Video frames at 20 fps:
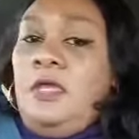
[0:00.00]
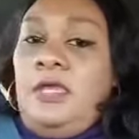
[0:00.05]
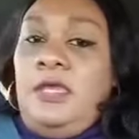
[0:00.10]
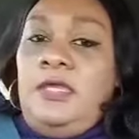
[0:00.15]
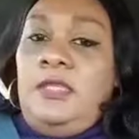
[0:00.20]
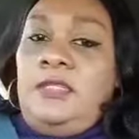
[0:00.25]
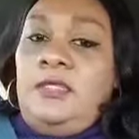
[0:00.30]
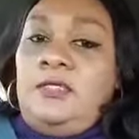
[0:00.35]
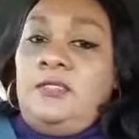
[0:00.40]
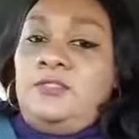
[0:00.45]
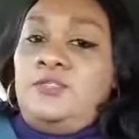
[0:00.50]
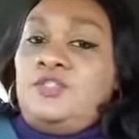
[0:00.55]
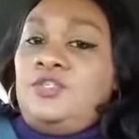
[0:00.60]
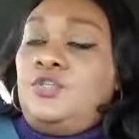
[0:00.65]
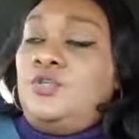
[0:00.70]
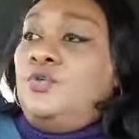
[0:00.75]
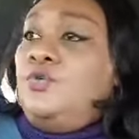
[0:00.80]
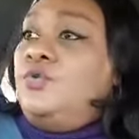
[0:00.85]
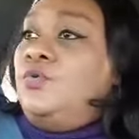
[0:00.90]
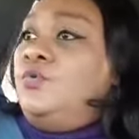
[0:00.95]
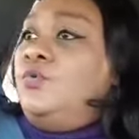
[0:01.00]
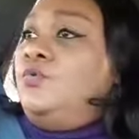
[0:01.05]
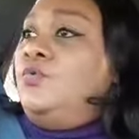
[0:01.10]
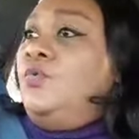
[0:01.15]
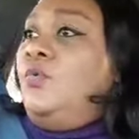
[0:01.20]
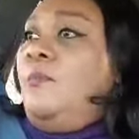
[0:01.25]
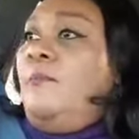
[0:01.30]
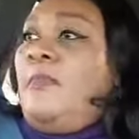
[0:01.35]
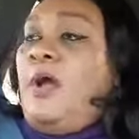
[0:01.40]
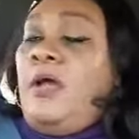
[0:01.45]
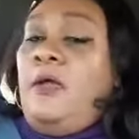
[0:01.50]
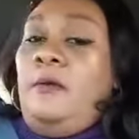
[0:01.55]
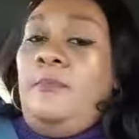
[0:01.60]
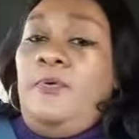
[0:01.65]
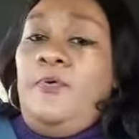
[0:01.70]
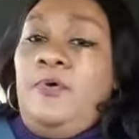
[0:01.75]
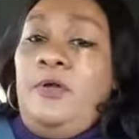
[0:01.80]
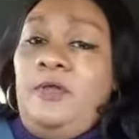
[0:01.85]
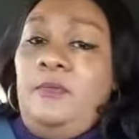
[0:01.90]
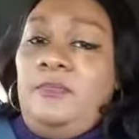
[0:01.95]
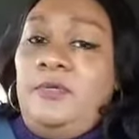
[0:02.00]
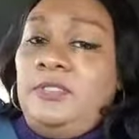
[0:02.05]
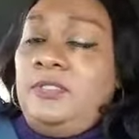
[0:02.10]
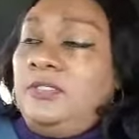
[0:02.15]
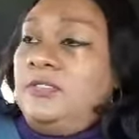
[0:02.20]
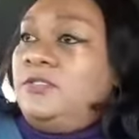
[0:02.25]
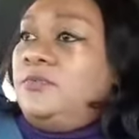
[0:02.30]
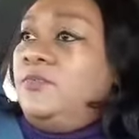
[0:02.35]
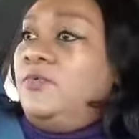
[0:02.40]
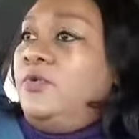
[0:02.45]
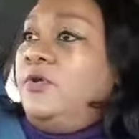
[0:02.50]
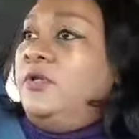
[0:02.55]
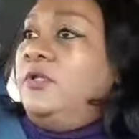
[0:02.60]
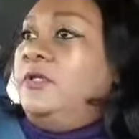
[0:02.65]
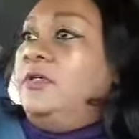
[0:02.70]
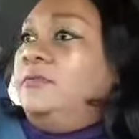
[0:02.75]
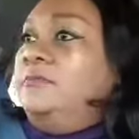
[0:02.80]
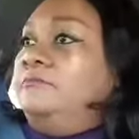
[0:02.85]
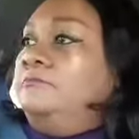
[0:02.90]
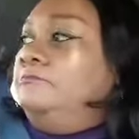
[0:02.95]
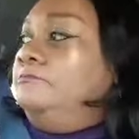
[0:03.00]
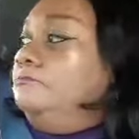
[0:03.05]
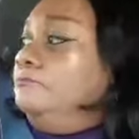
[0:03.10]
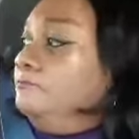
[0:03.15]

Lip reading: Headed to my appointment this morning.